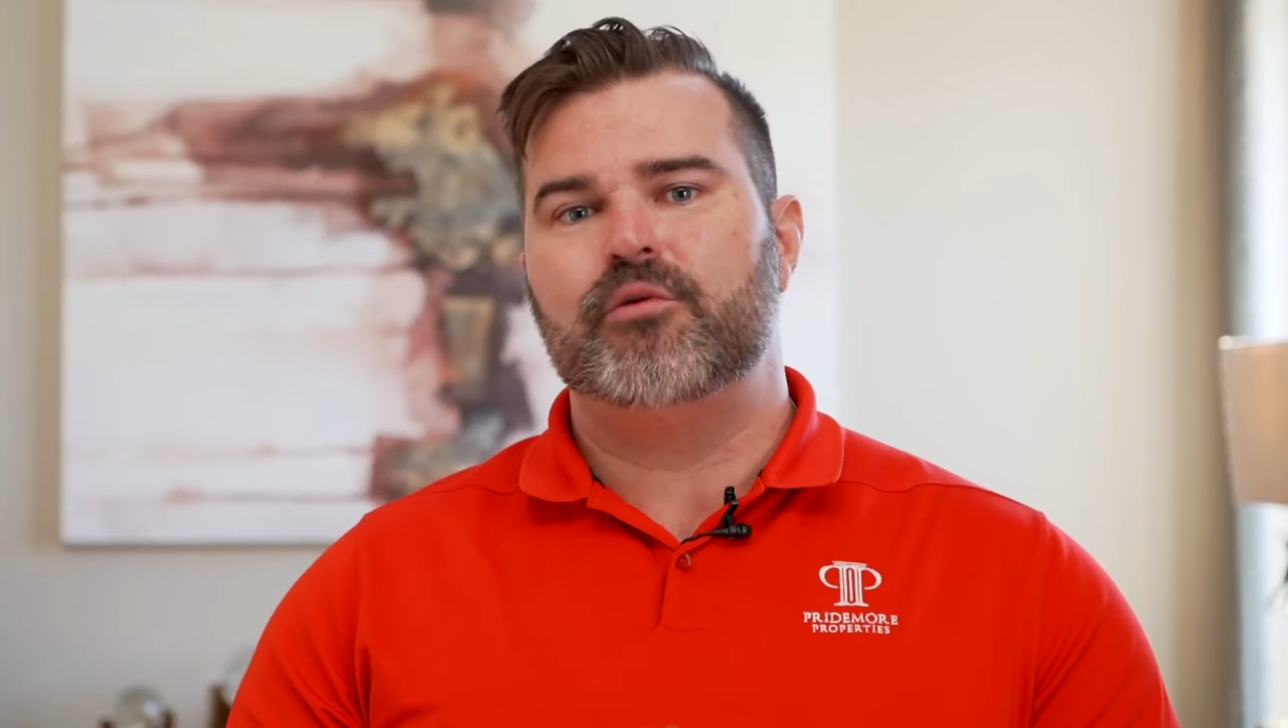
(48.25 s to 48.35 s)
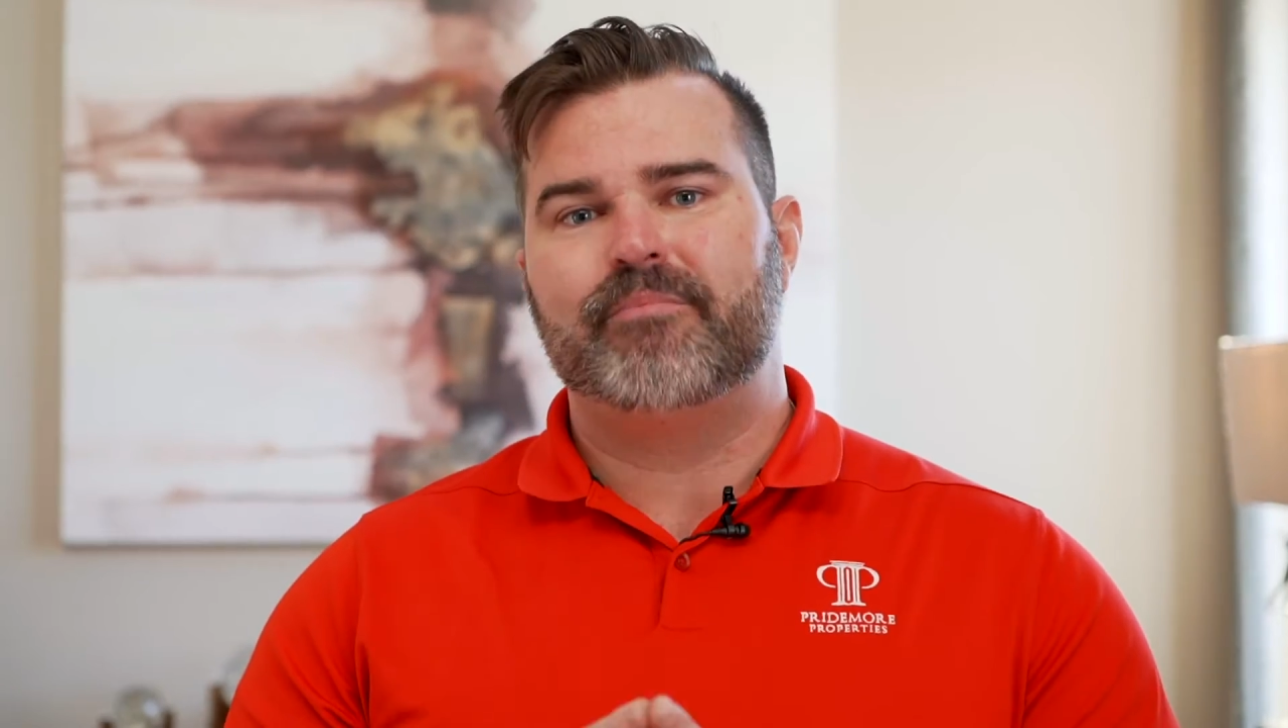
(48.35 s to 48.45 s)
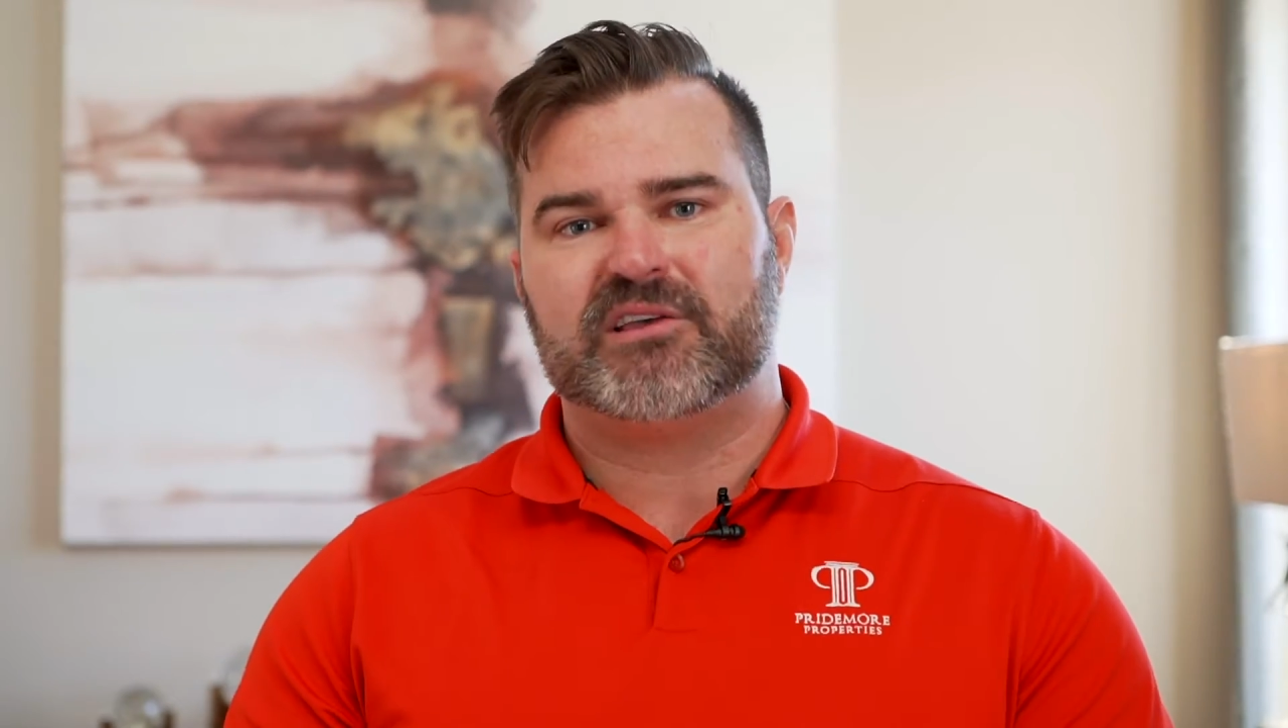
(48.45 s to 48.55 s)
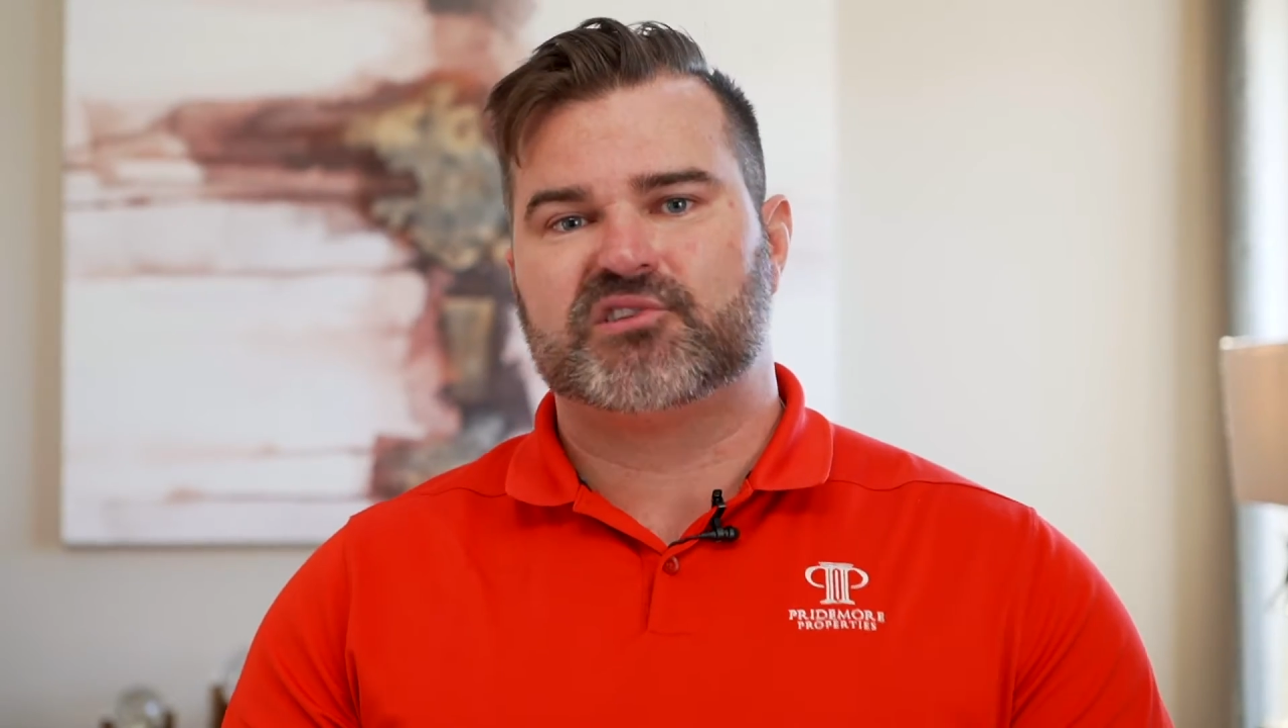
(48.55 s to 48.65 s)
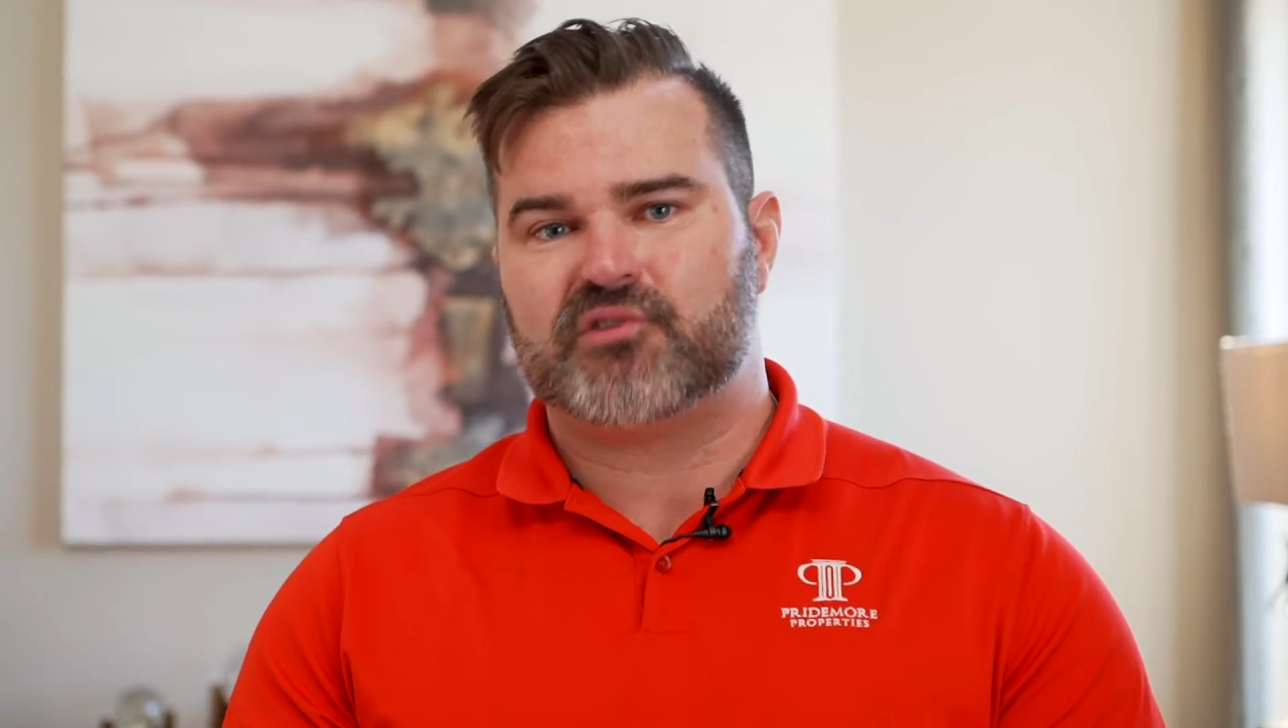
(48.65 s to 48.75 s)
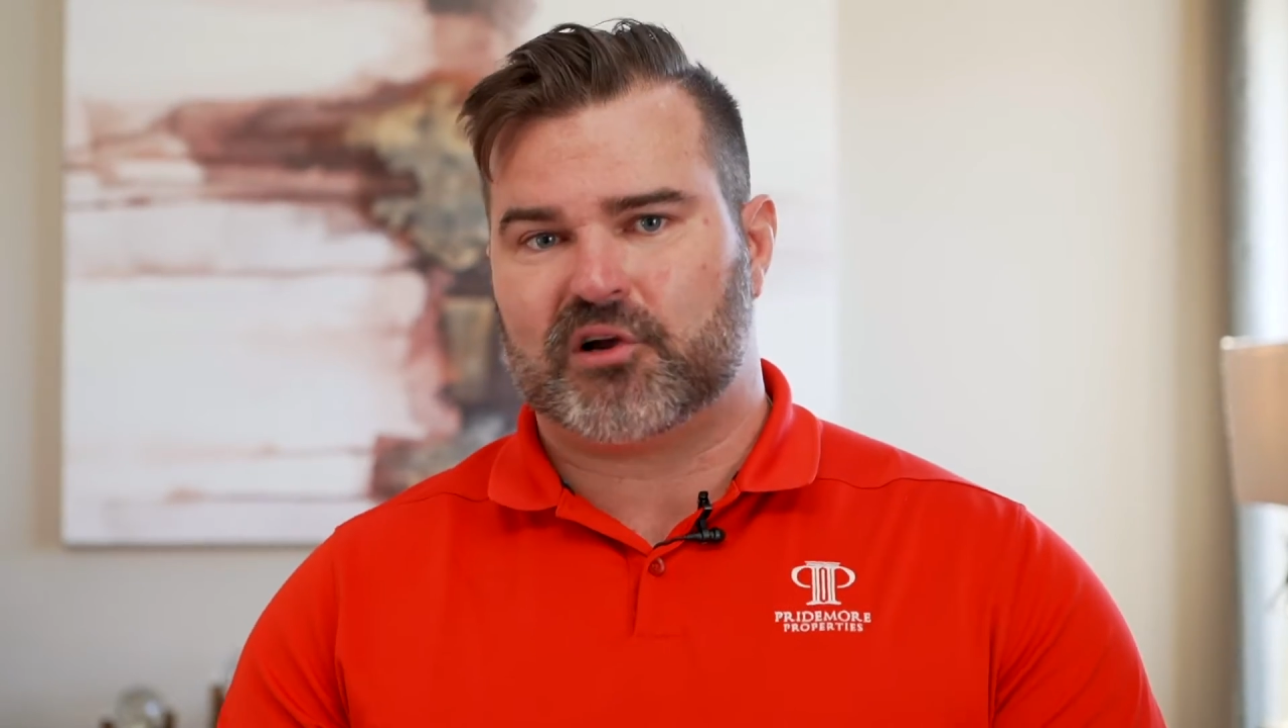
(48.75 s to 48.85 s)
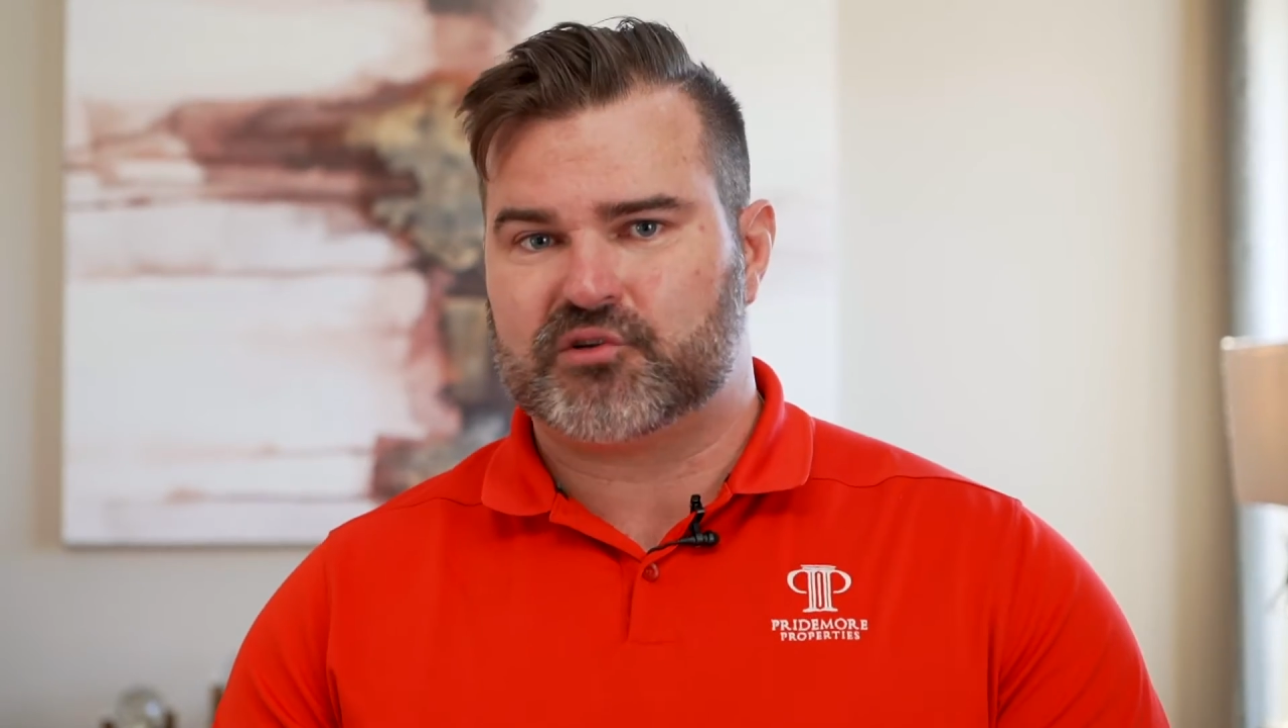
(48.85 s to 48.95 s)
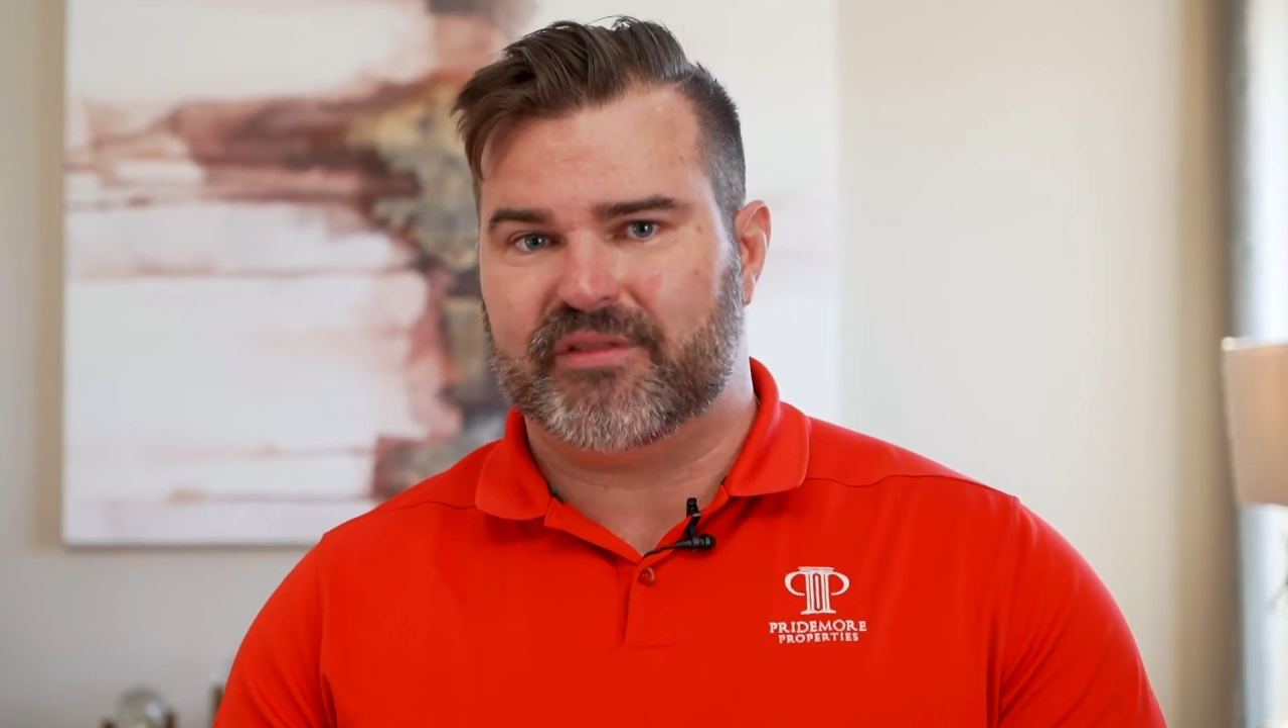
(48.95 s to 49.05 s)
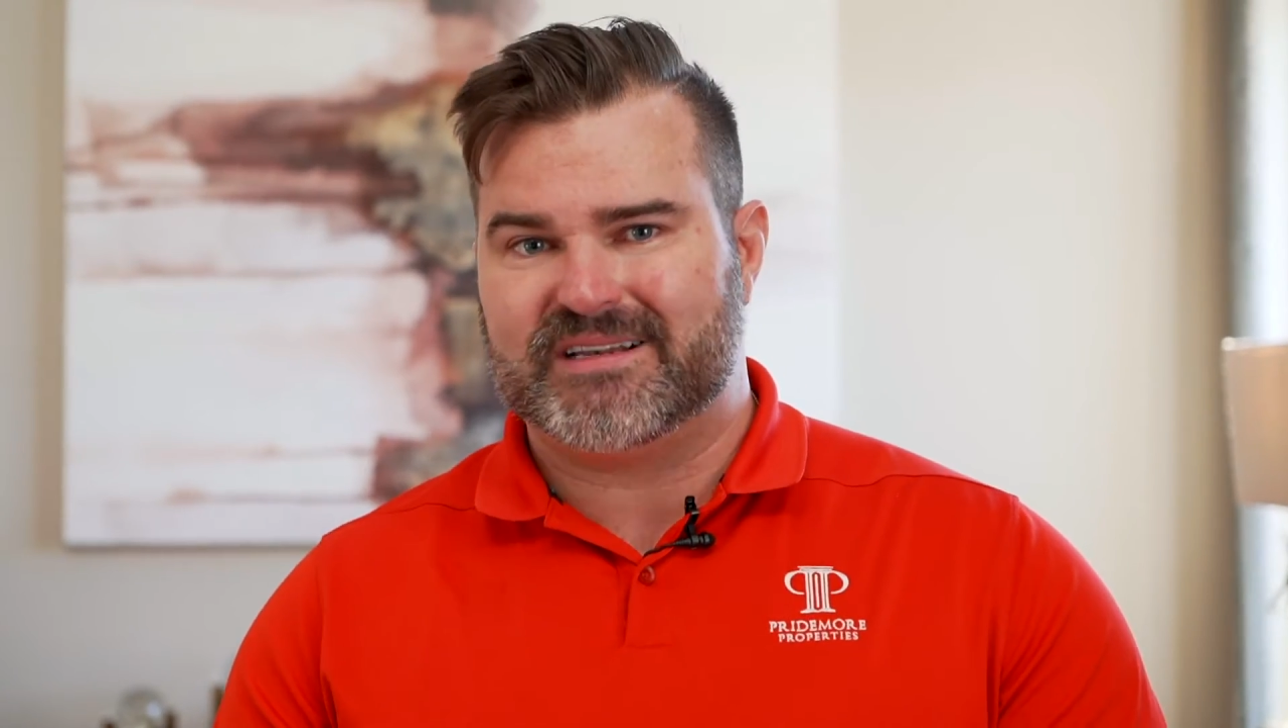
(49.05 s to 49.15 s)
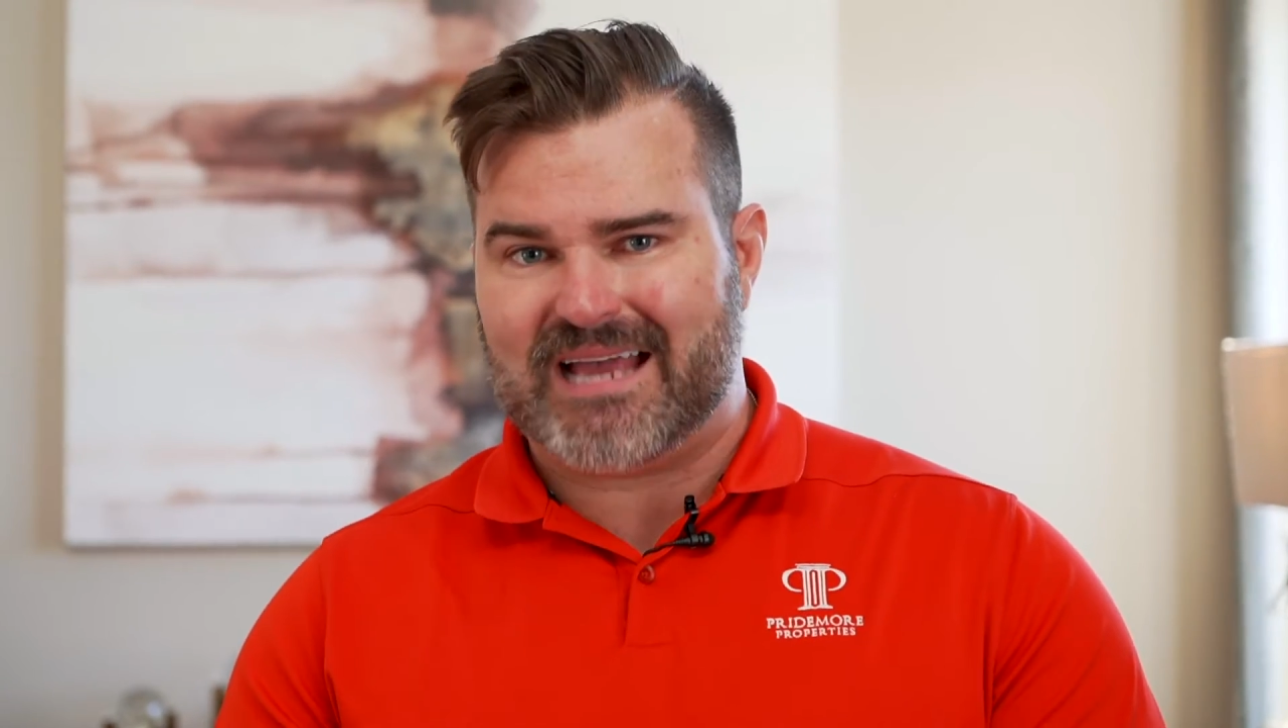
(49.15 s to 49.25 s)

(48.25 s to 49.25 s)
best structure the